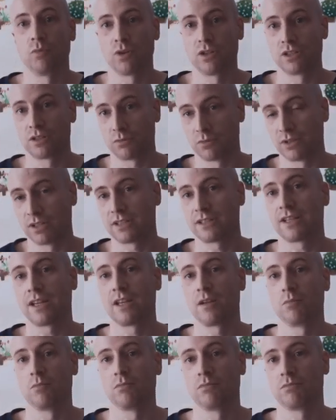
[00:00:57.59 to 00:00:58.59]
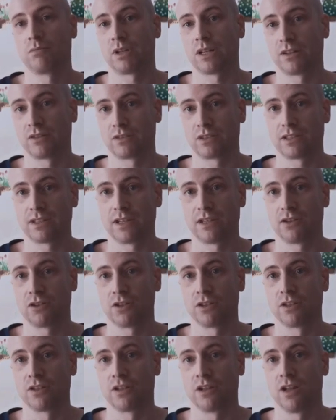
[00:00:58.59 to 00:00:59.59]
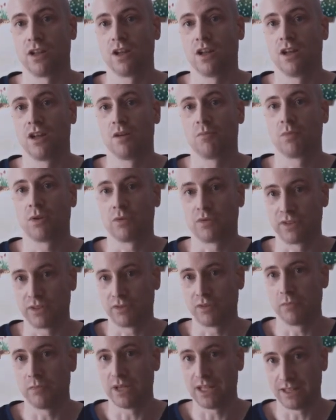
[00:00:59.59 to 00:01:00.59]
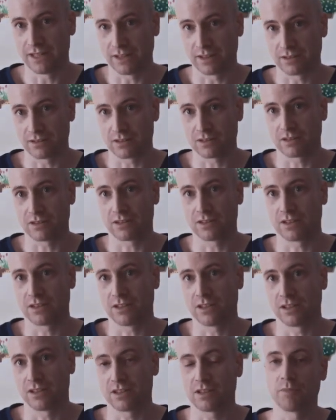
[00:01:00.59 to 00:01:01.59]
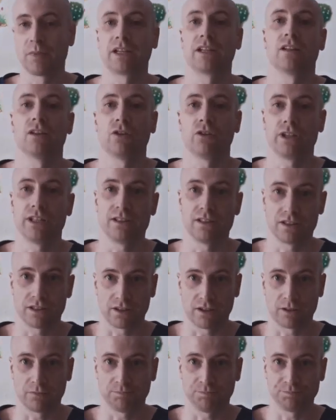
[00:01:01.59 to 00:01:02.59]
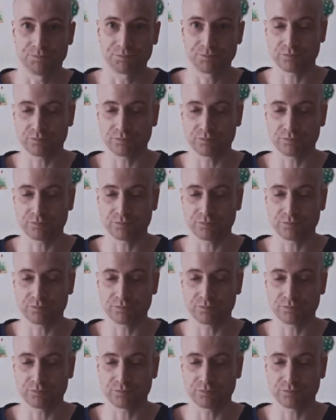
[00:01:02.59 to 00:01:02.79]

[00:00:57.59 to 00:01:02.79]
words with the same pronunciation, but with different meanings, to make it a lot easier.